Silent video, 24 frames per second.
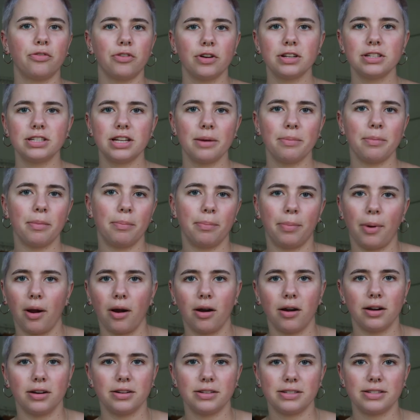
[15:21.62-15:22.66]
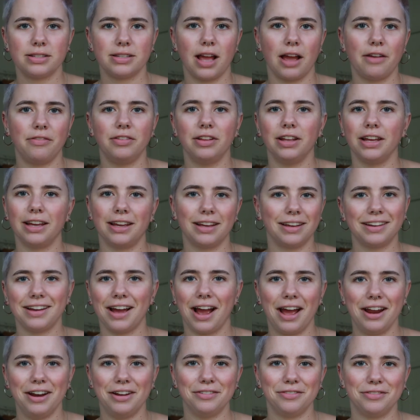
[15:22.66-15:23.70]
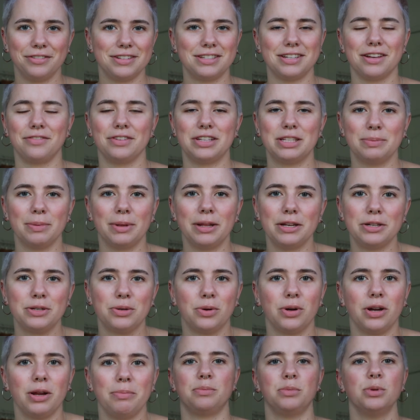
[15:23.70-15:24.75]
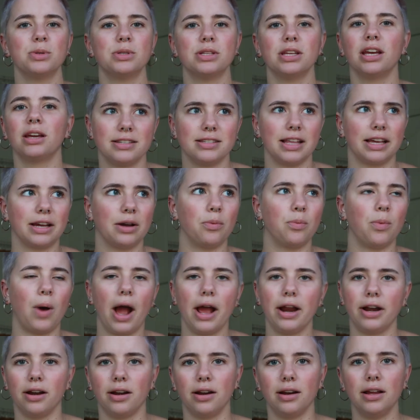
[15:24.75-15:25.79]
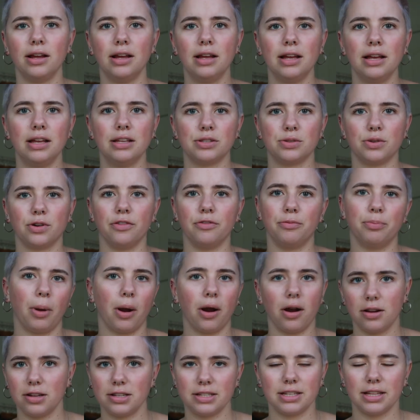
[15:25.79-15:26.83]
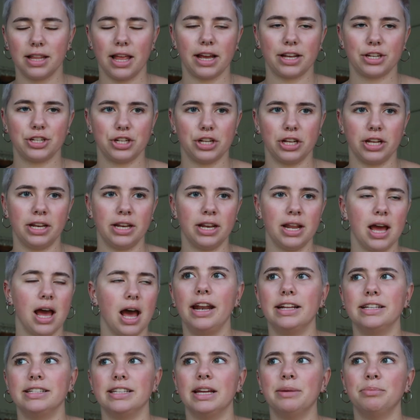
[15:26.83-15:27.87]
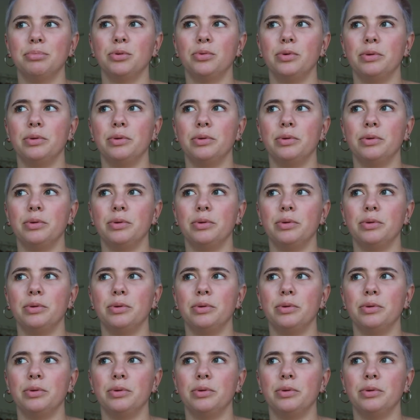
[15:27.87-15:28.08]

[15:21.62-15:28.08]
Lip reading: first up, bars. I feel like kind of self-explanatory. Music, it's like a wider sort of bar selection. An example